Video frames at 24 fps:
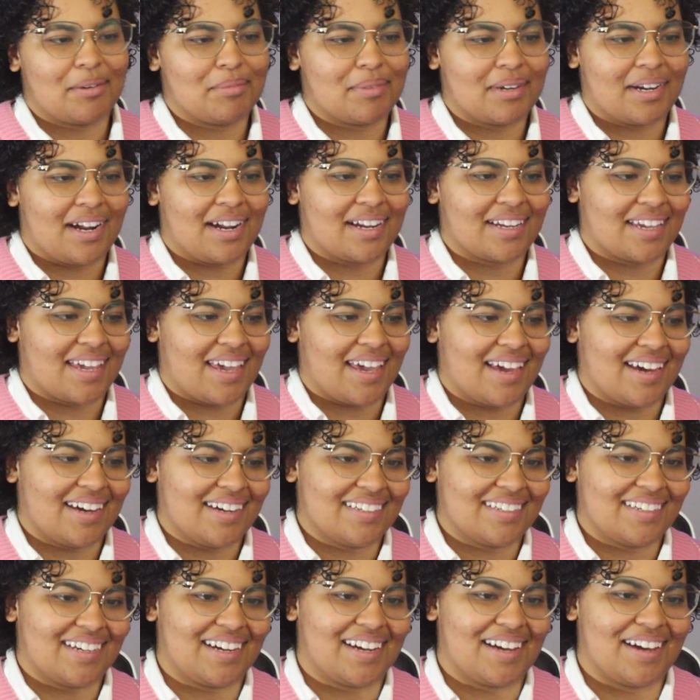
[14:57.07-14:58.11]
but I
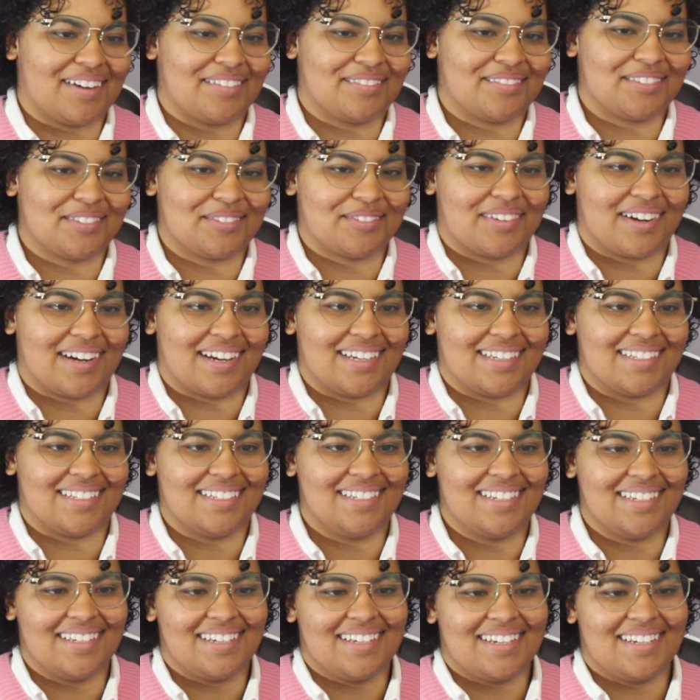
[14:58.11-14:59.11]
can't. I have to wait.